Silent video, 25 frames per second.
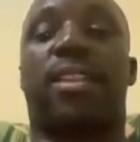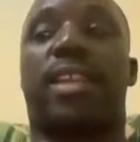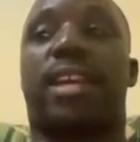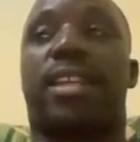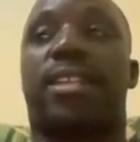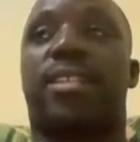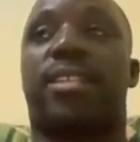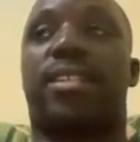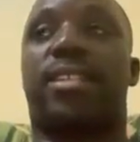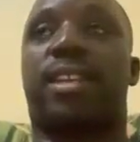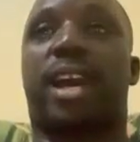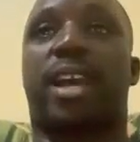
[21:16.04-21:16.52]

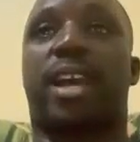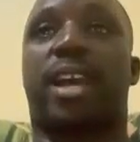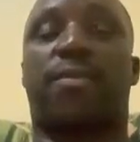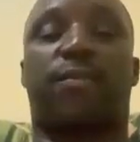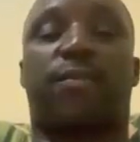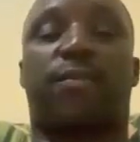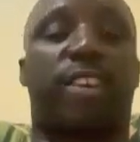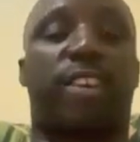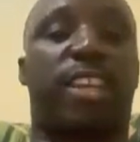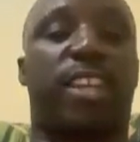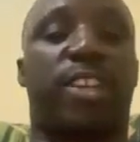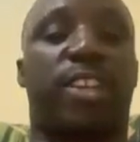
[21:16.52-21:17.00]
that
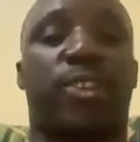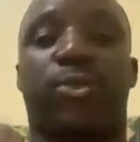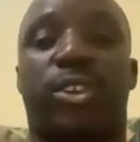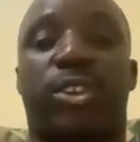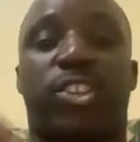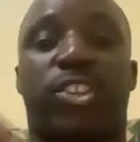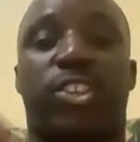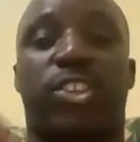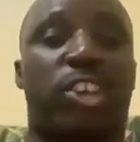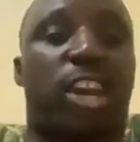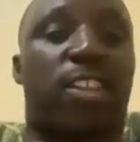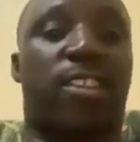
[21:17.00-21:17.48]
can feed
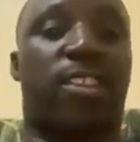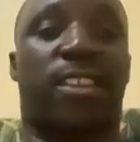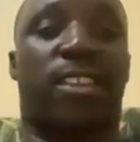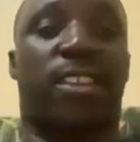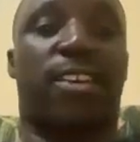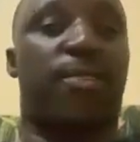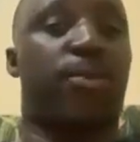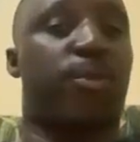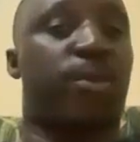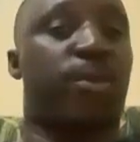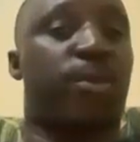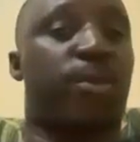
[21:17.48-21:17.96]
into each
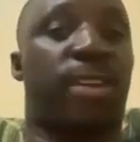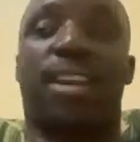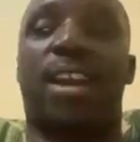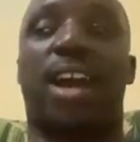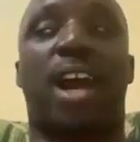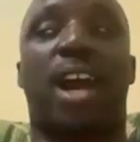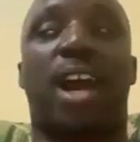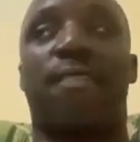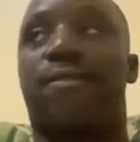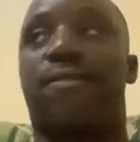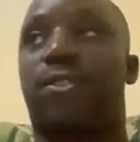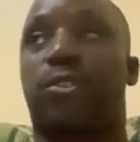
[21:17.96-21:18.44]
other. We
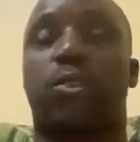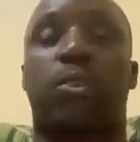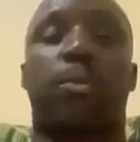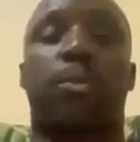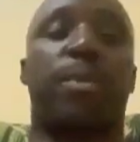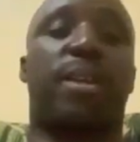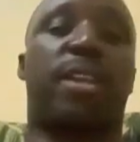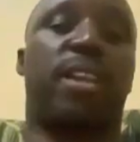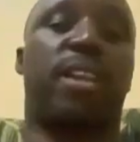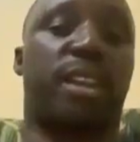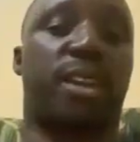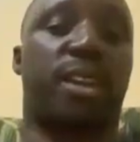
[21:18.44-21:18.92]
have
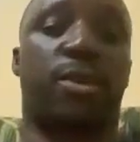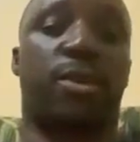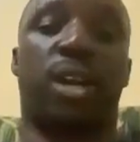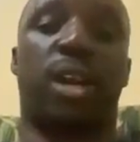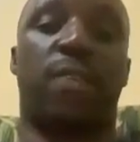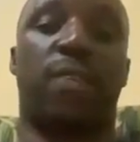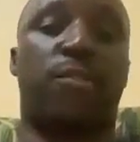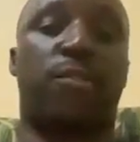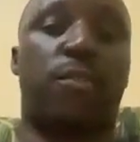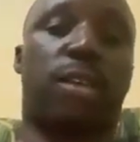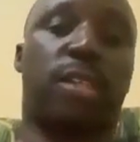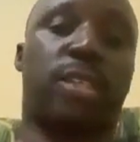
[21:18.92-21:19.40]
so many here.
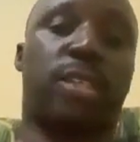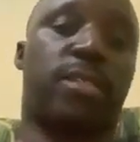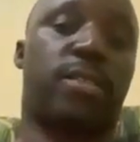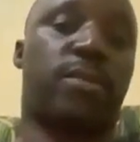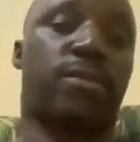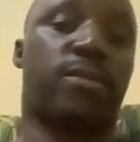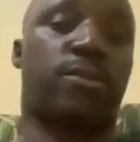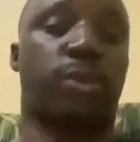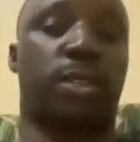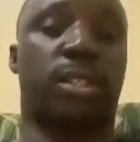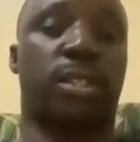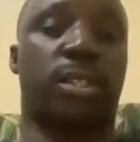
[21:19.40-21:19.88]
We have over
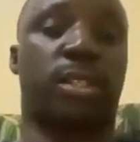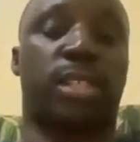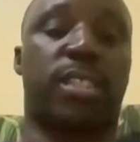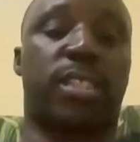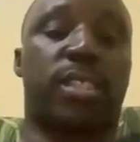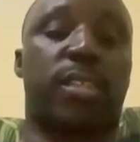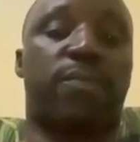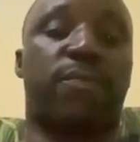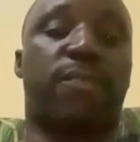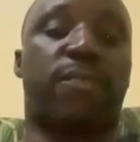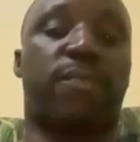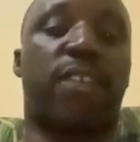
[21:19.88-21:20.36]

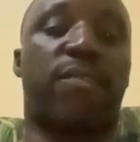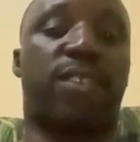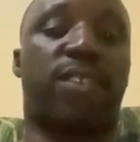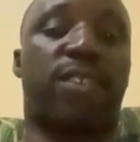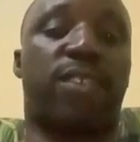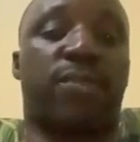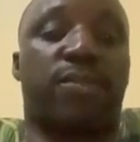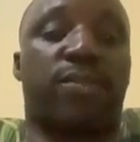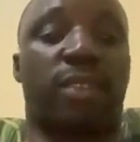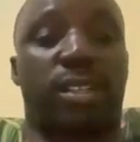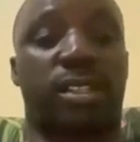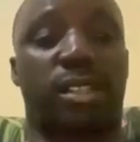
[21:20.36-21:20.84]
65
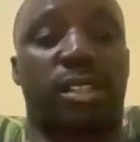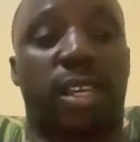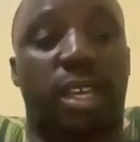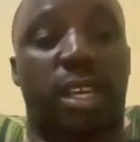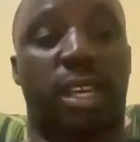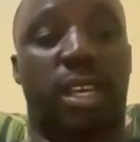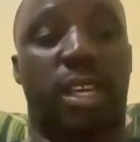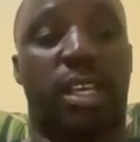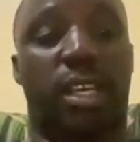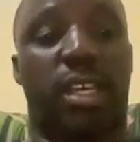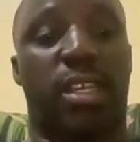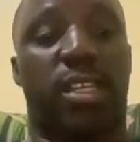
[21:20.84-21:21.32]
different
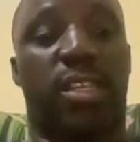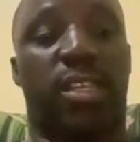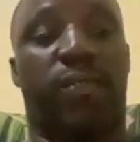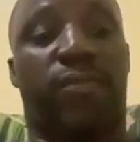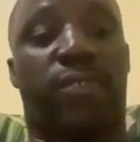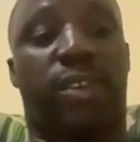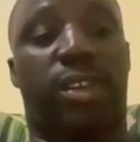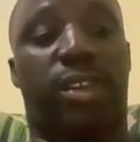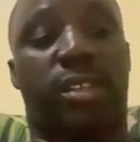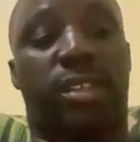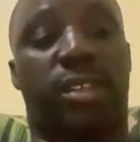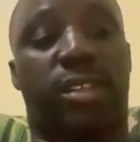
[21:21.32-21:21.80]

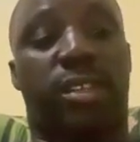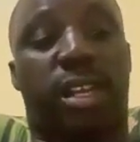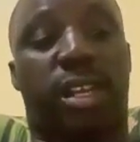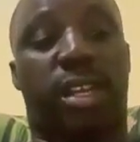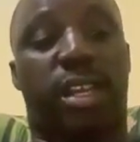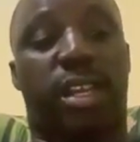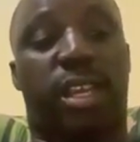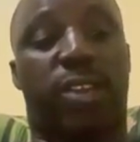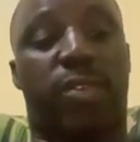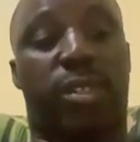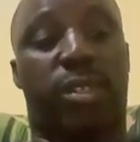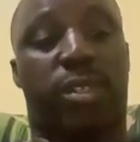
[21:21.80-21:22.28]

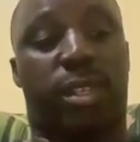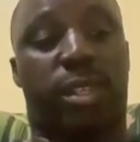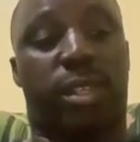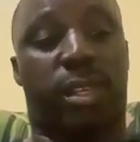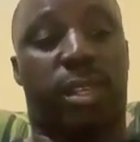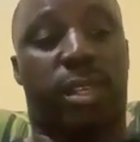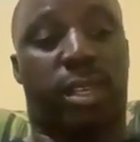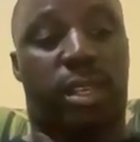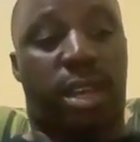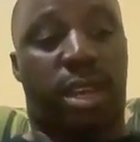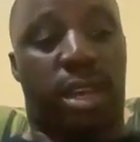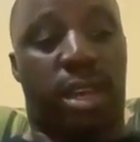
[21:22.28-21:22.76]

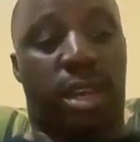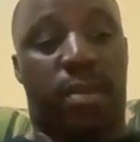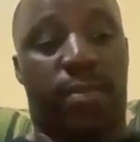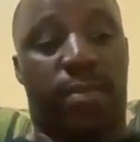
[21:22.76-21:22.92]
linguistic